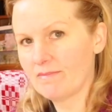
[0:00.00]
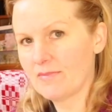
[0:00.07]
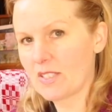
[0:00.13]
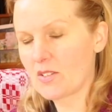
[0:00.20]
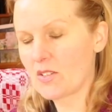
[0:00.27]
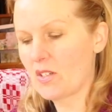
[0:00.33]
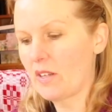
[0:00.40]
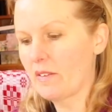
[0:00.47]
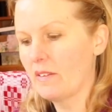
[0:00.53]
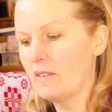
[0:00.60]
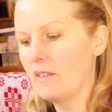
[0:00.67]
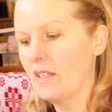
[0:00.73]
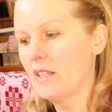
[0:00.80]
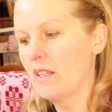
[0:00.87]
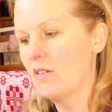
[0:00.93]
That's another
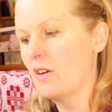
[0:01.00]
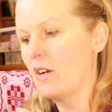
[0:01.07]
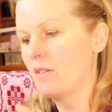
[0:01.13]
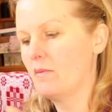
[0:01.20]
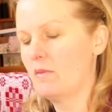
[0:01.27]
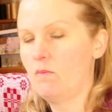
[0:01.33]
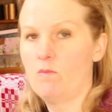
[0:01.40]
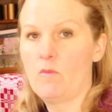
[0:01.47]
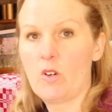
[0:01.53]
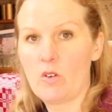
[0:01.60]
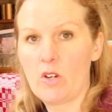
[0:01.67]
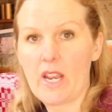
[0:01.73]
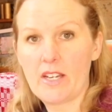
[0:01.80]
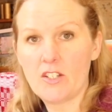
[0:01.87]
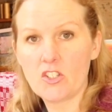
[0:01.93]
thing, there are
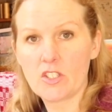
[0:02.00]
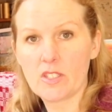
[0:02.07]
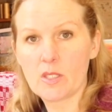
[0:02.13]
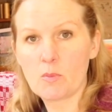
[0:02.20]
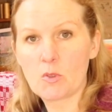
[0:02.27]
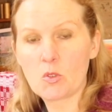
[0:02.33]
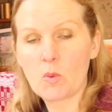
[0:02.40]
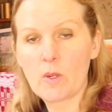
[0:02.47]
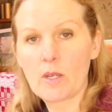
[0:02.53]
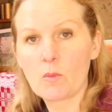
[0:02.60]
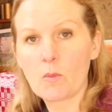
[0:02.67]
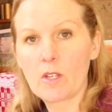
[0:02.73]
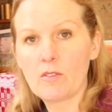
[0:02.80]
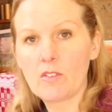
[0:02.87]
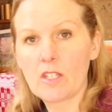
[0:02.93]
variations
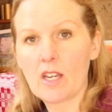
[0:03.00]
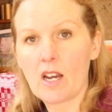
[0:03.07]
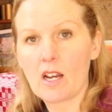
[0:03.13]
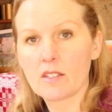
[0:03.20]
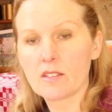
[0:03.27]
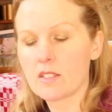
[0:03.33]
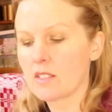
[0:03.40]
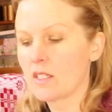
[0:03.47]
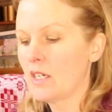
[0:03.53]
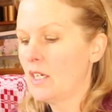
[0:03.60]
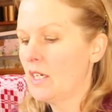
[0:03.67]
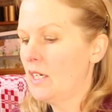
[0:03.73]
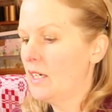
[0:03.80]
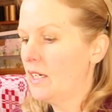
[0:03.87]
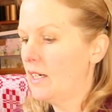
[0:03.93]
between weaving yarns,
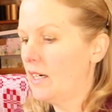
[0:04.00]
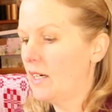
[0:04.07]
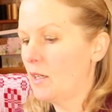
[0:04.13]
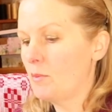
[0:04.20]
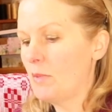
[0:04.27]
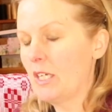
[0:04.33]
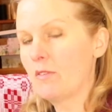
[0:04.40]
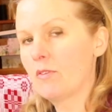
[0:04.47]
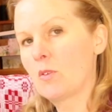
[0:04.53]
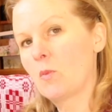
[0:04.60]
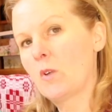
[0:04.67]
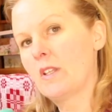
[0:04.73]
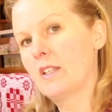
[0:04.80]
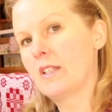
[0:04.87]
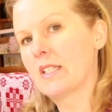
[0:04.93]
um, even
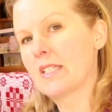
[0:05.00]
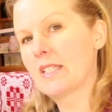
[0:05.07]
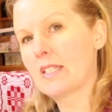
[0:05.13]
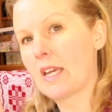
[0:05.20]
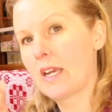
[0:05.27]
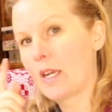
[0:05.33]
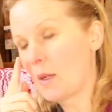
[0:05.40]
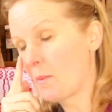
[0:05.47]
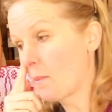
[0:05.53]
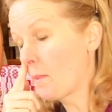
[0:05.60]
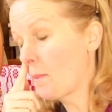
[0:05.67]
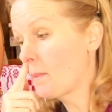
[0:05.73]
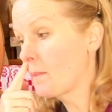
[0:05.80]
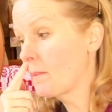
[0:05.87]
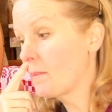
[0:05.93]
within the same